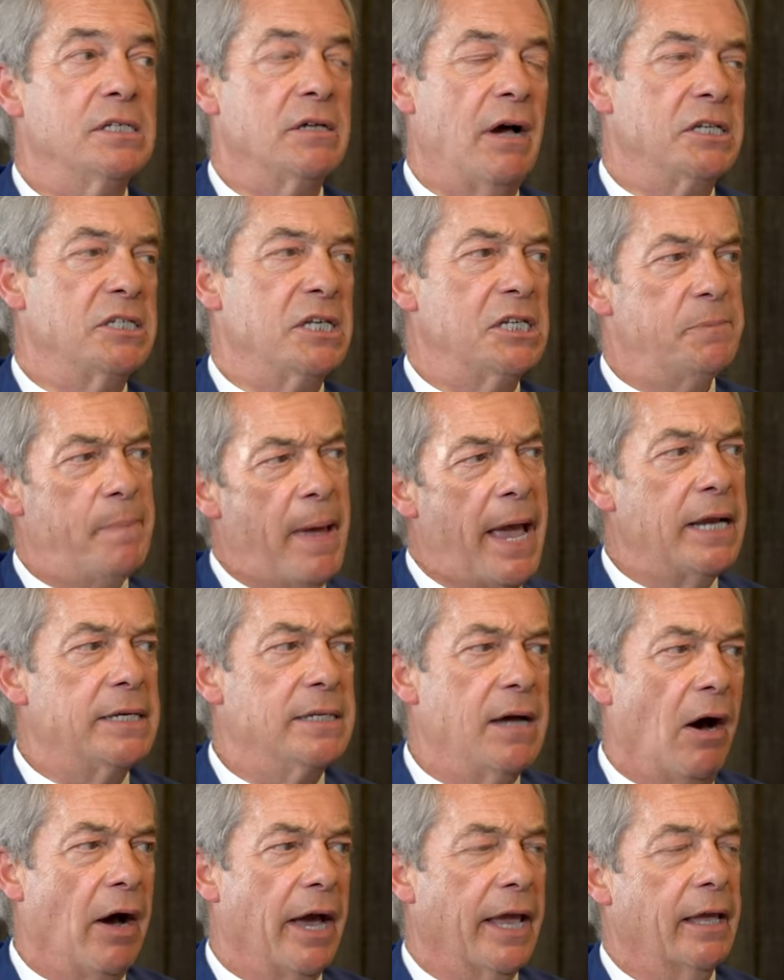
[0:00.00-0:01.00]
Mm. So I suspect
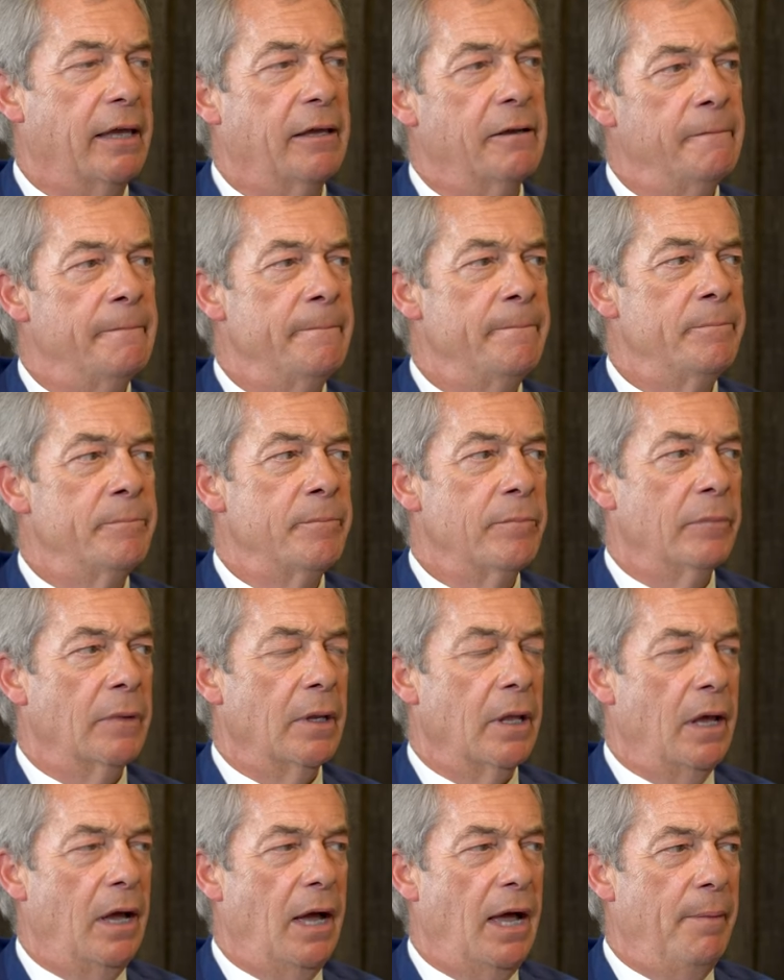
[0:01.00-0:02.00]
Icke.
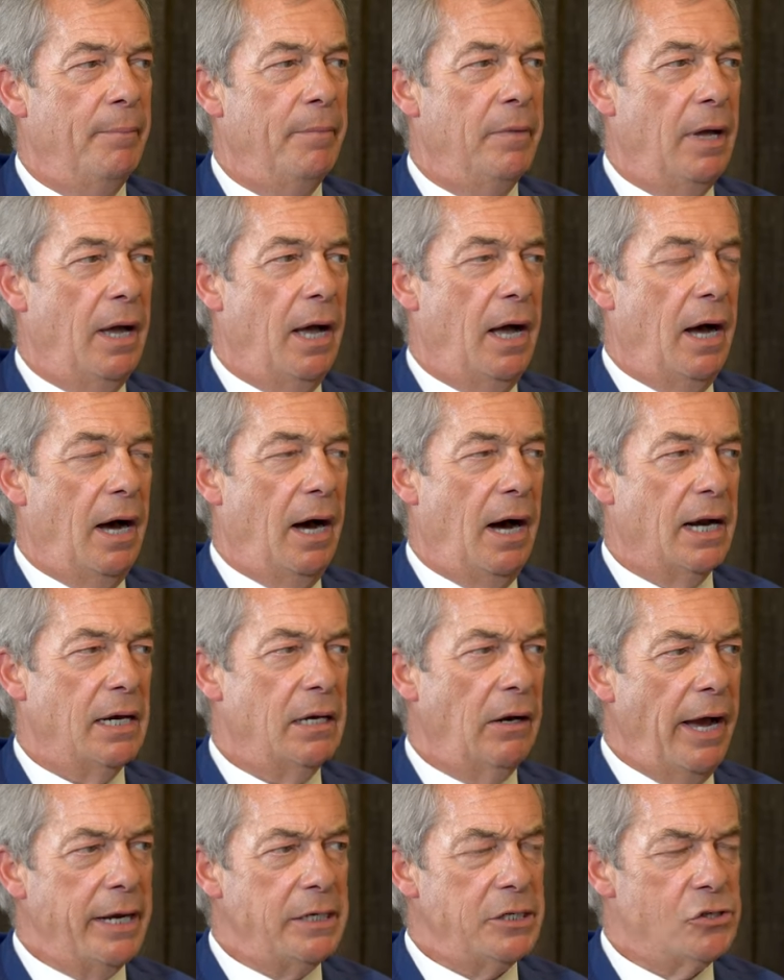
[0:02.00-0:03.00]
Um, I'd
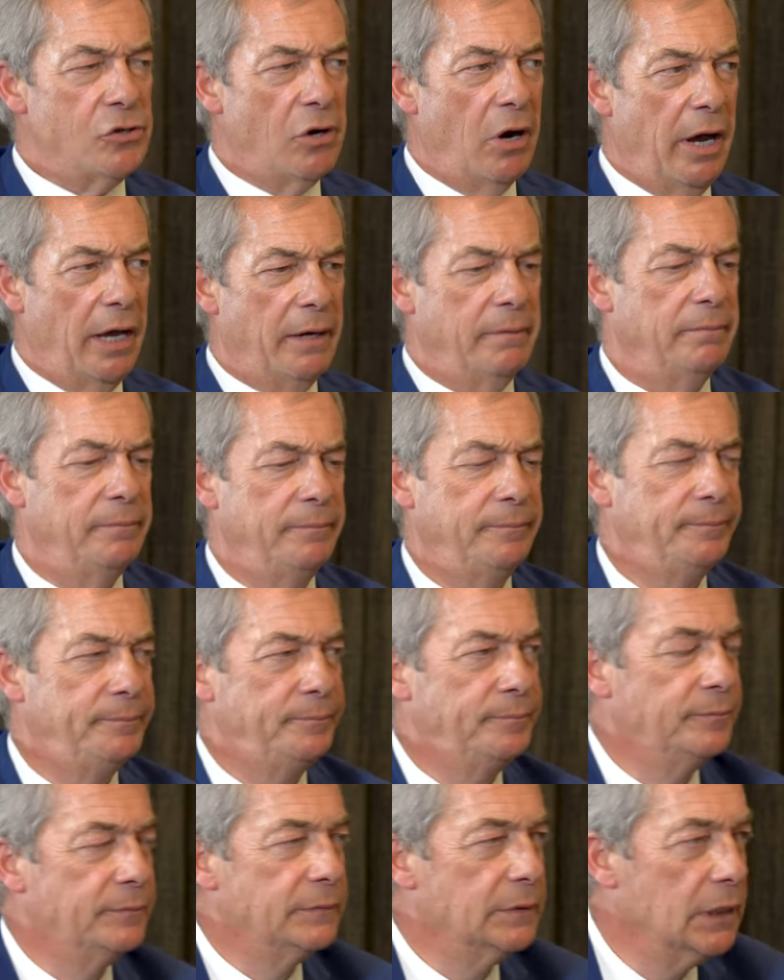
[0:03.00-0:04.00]
like to try and,
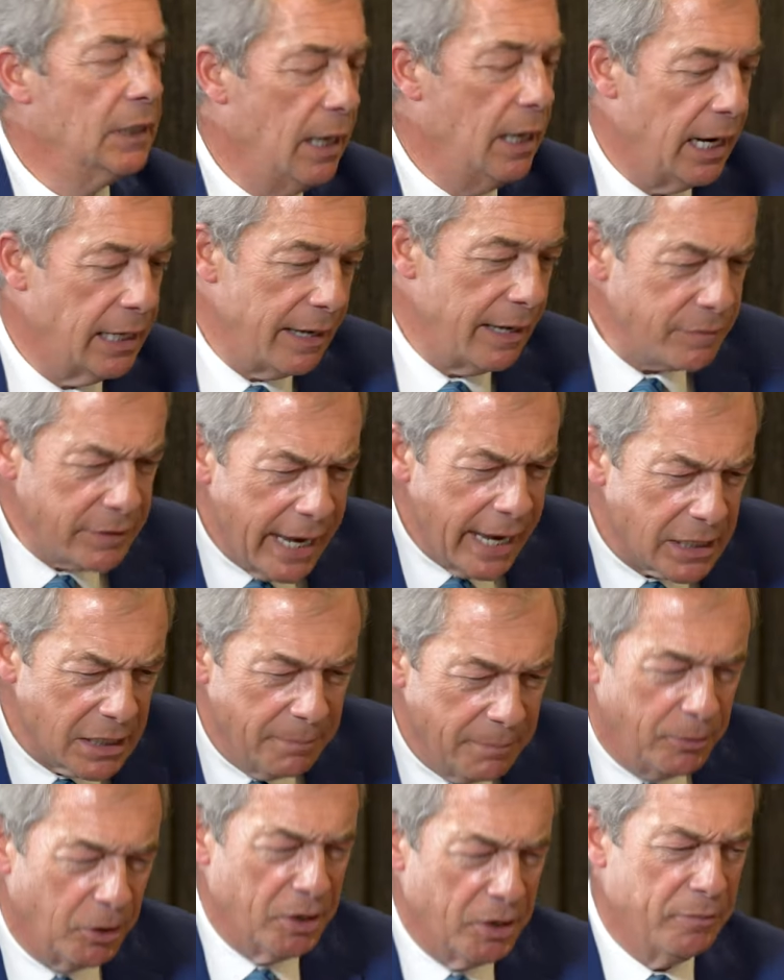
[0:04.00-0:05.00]
I'd like to get to
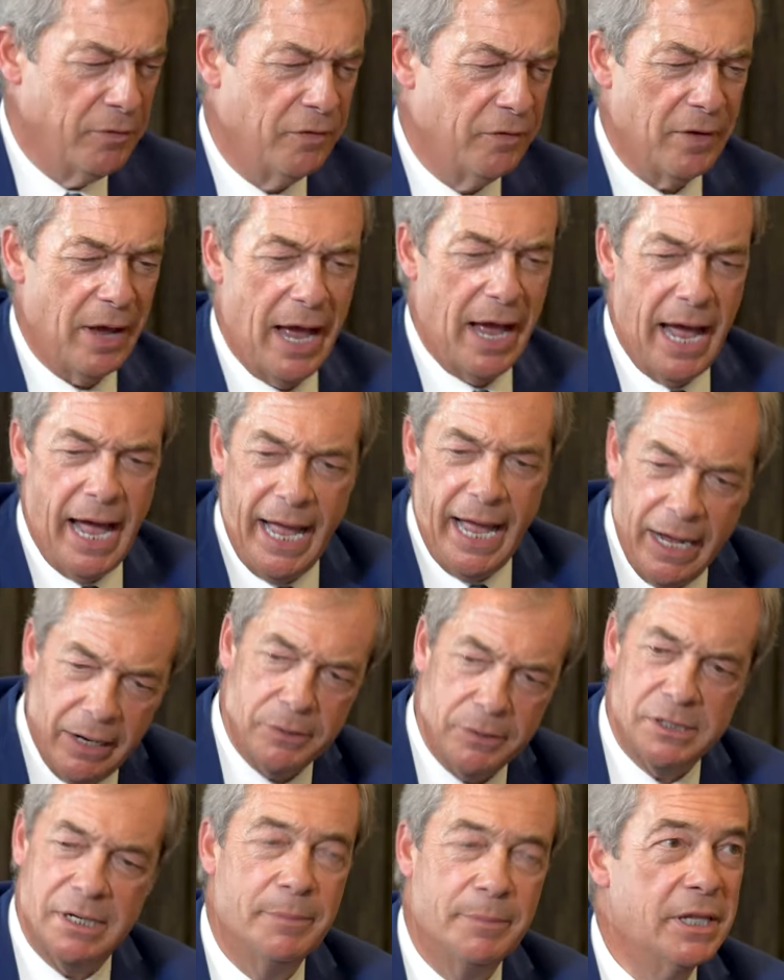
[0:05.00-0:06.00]
the bottom of
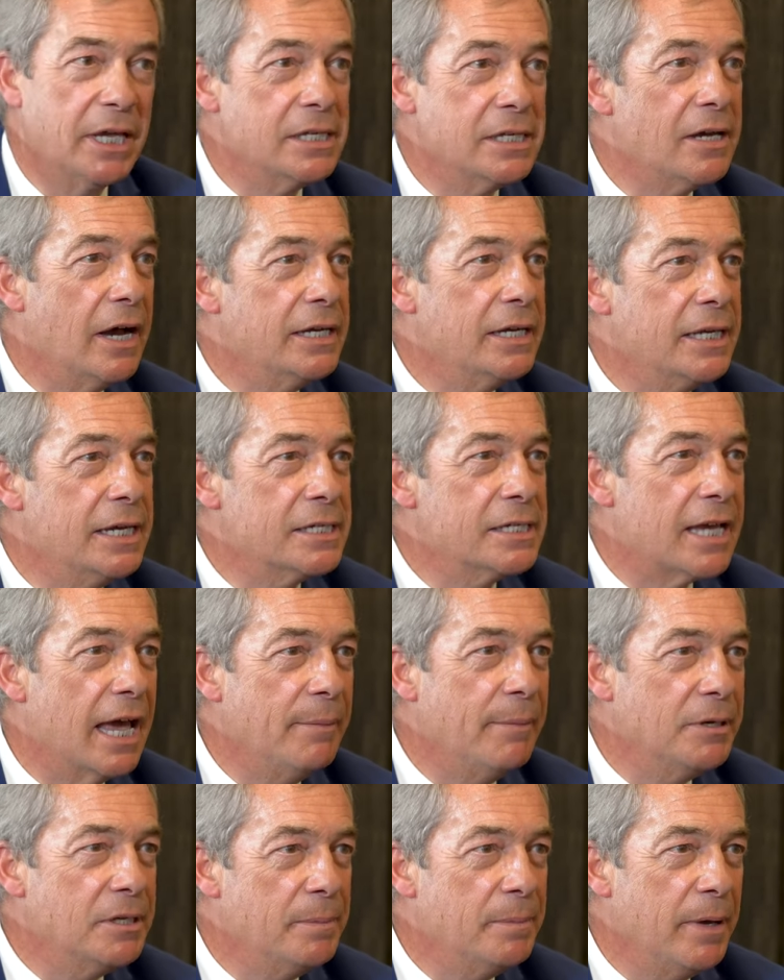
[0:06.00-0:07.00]
how some of these ideas
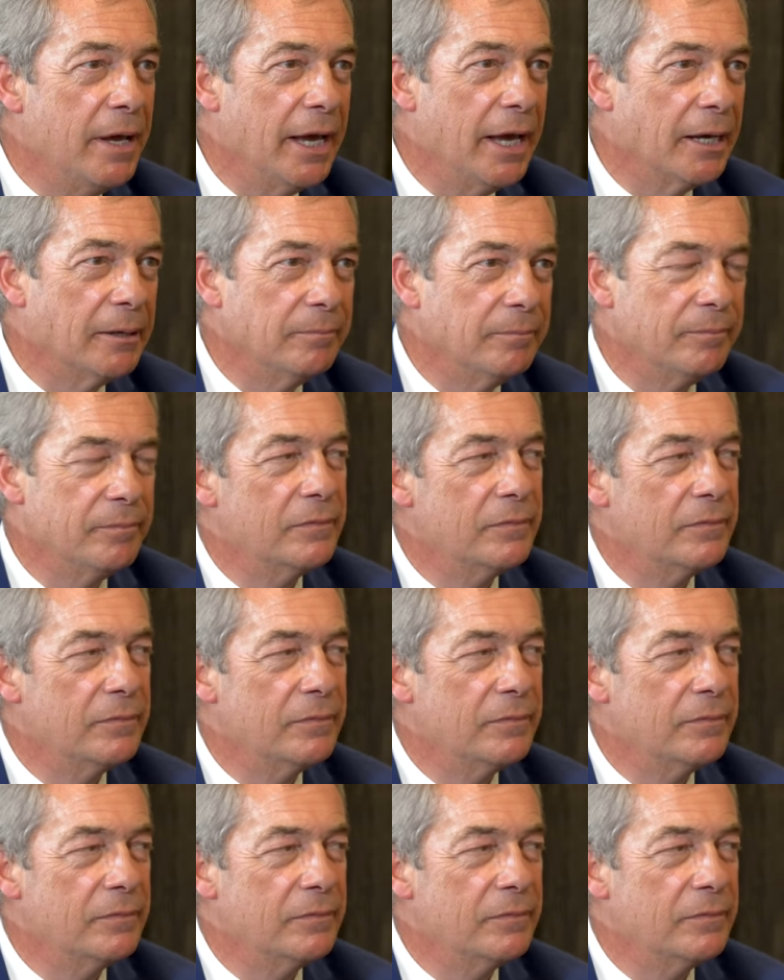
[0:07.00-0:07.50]
came into being.